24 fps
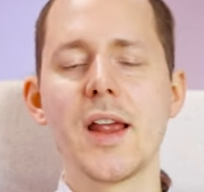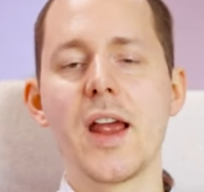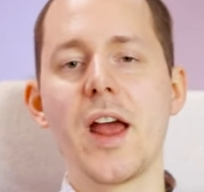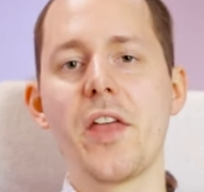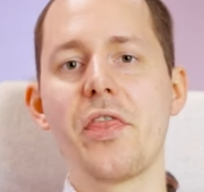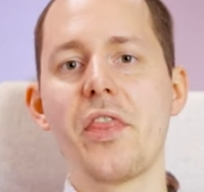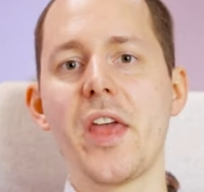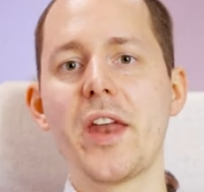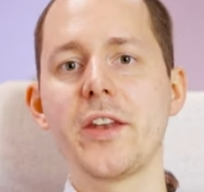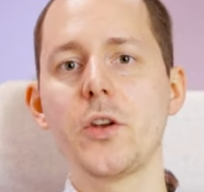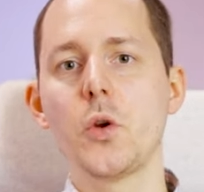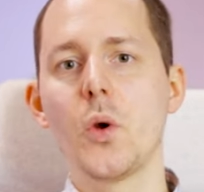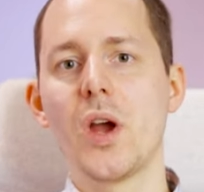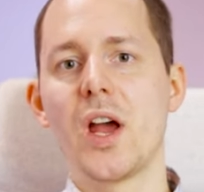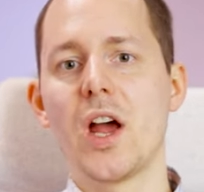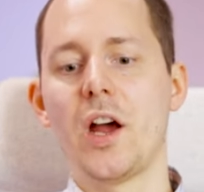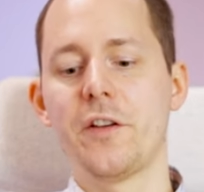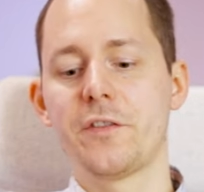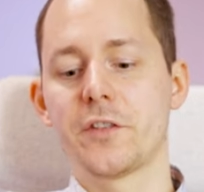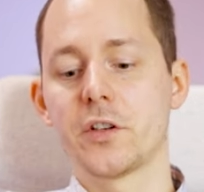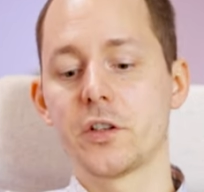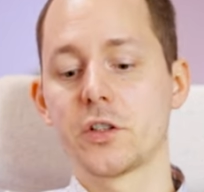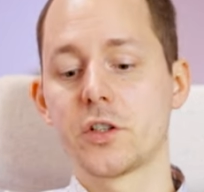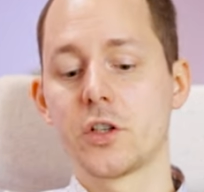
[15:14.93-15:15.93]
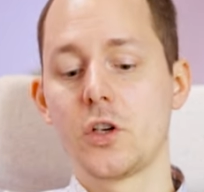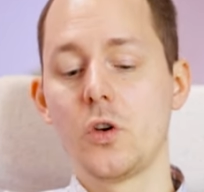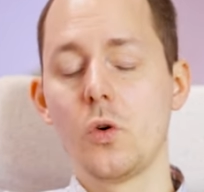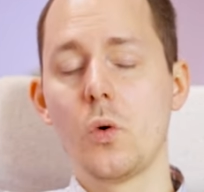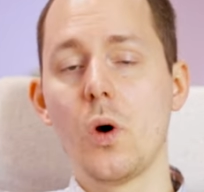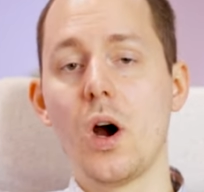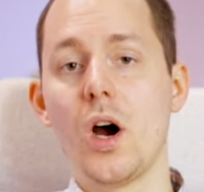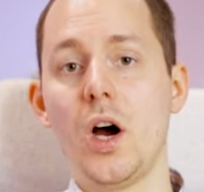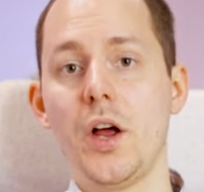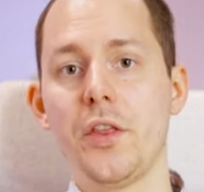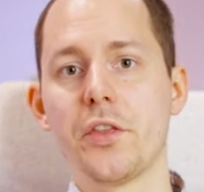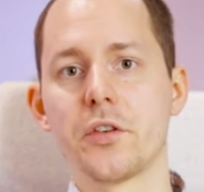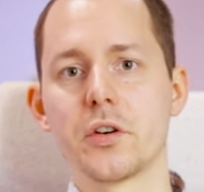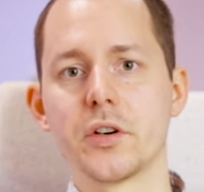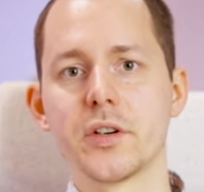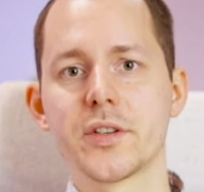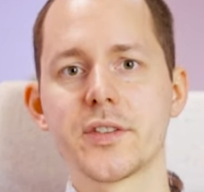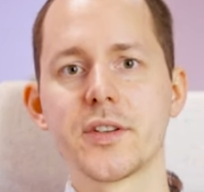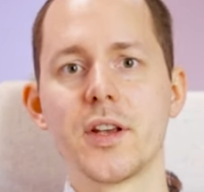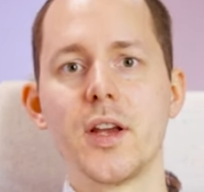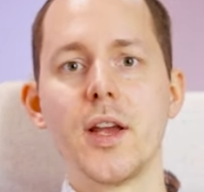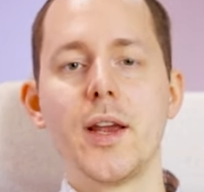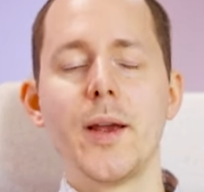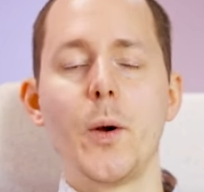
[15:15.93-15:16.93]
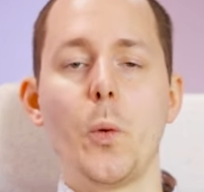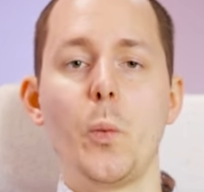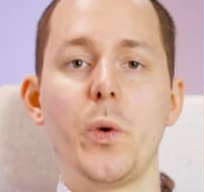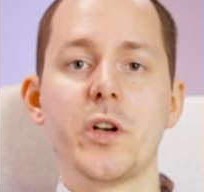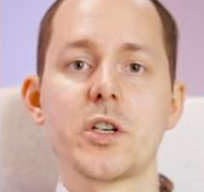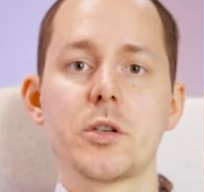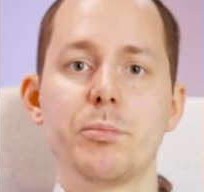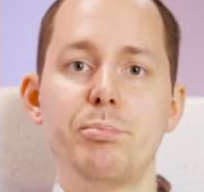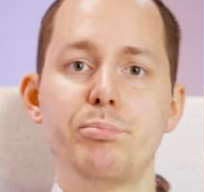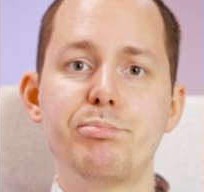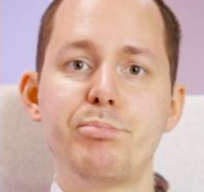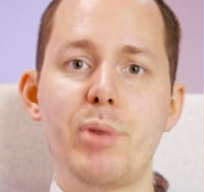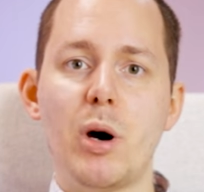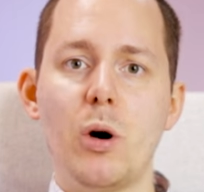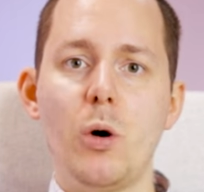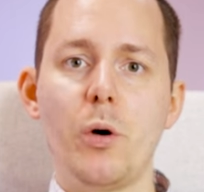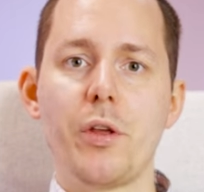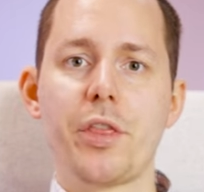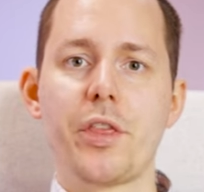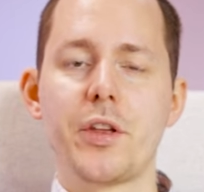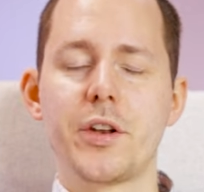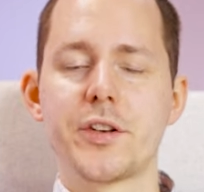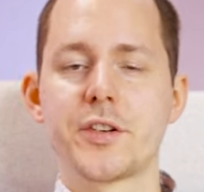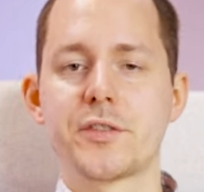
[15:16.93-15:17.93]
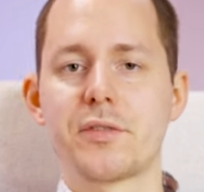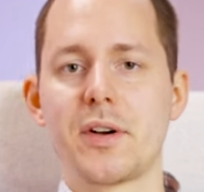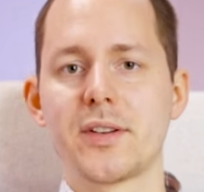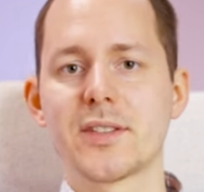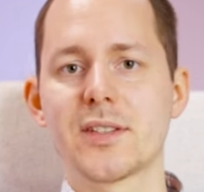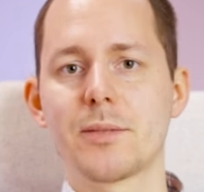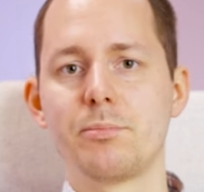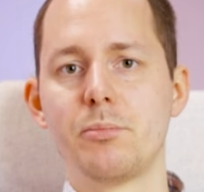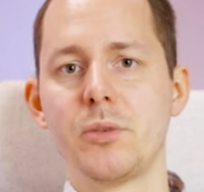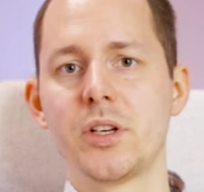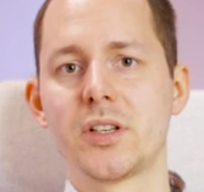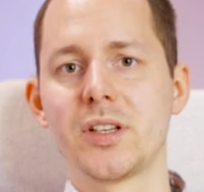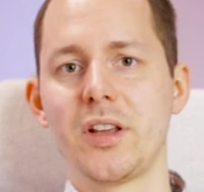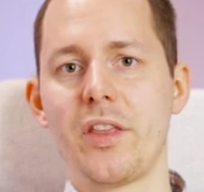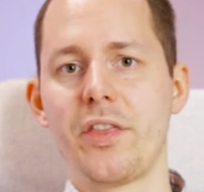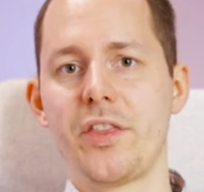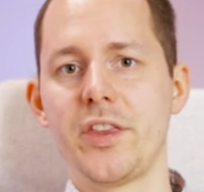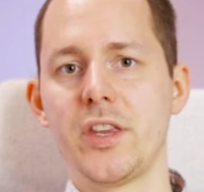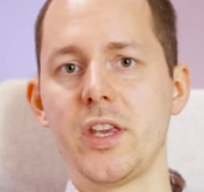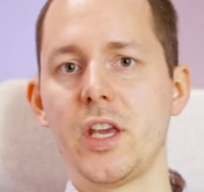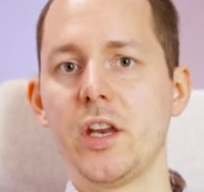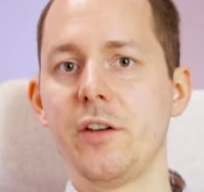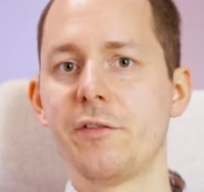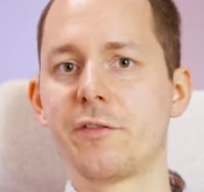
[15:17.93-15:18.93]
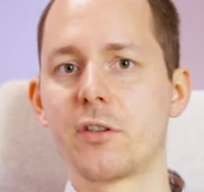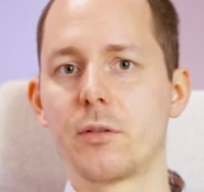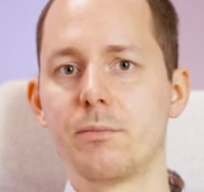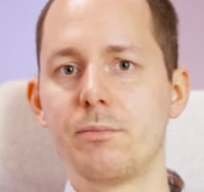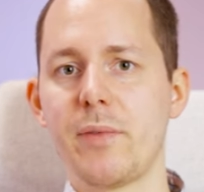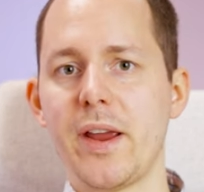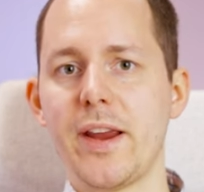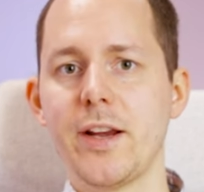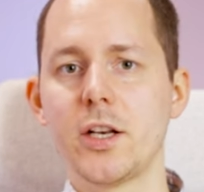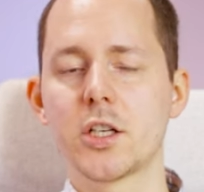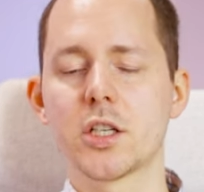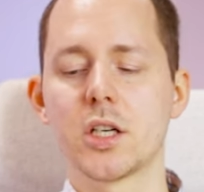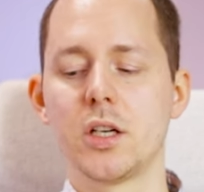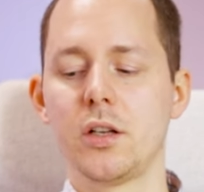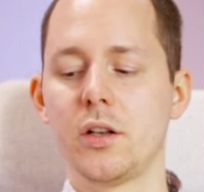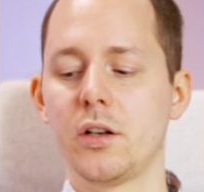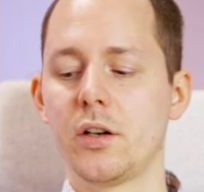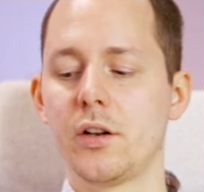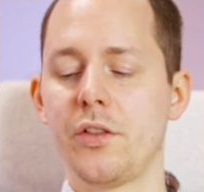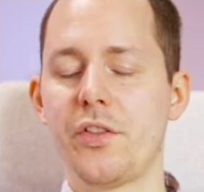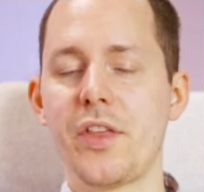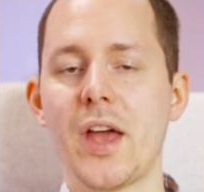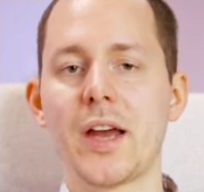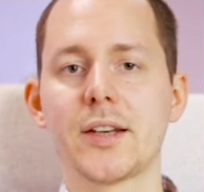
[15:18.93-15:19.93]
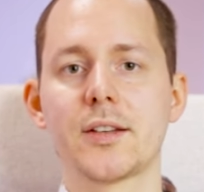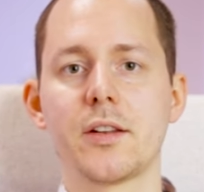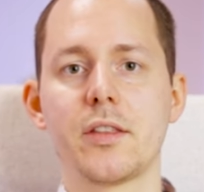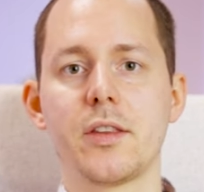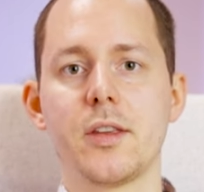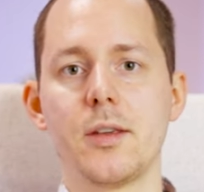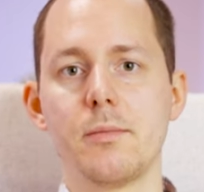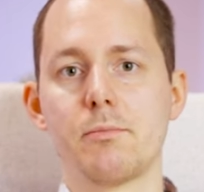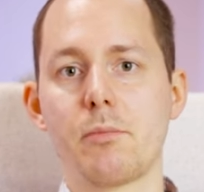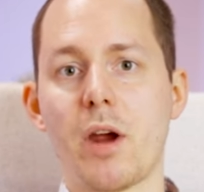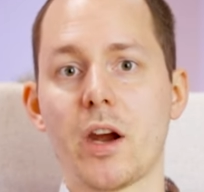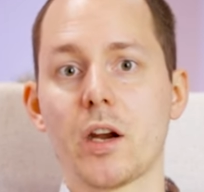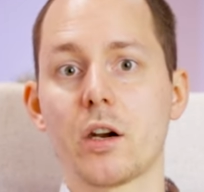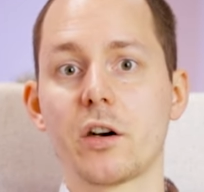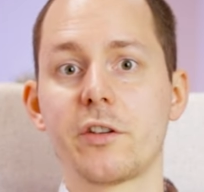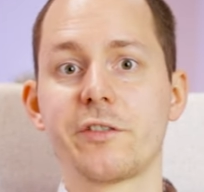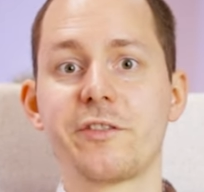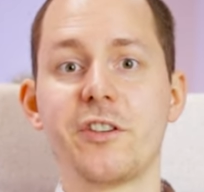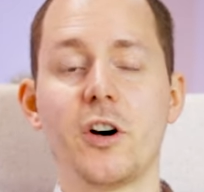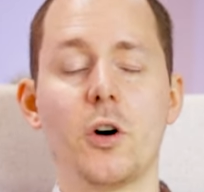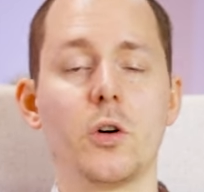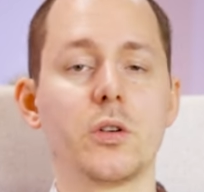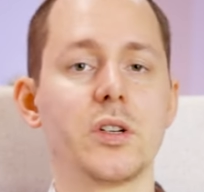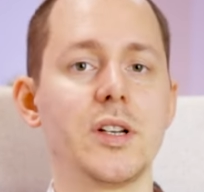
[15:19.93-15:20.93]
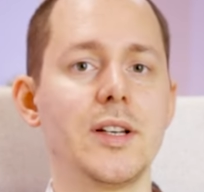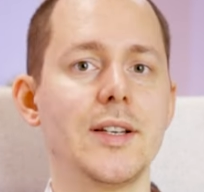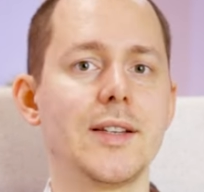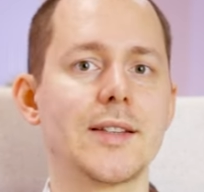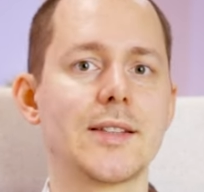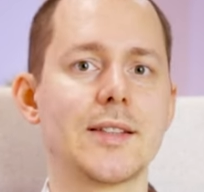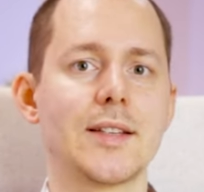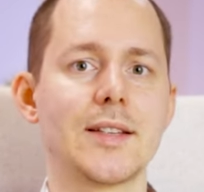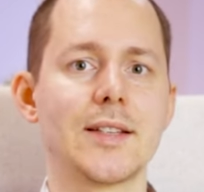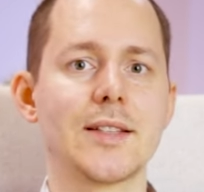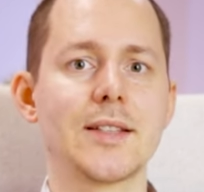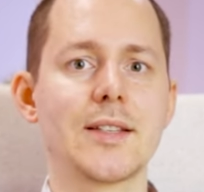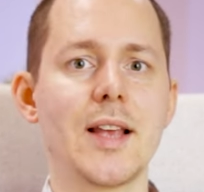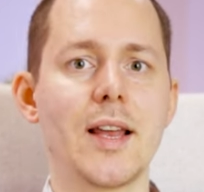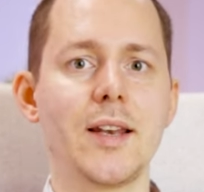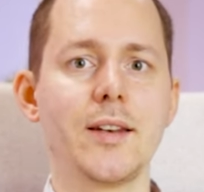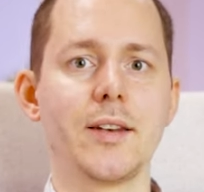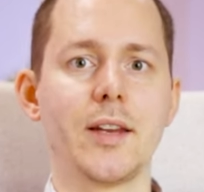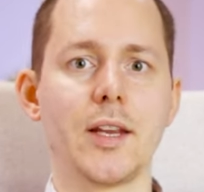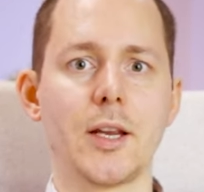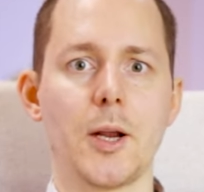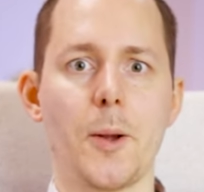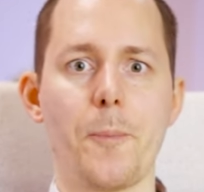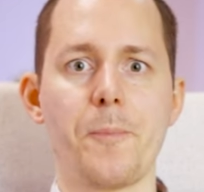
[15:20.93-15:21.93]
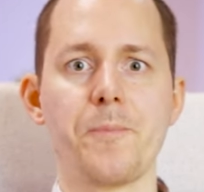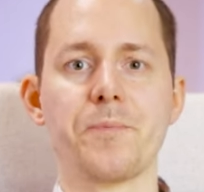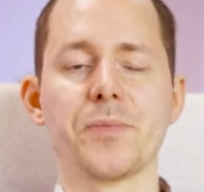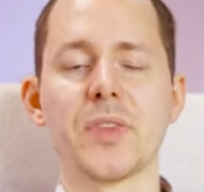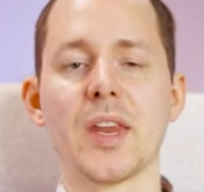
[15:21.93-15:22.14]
and then you have two others which both transmit the information that the microphone is sending.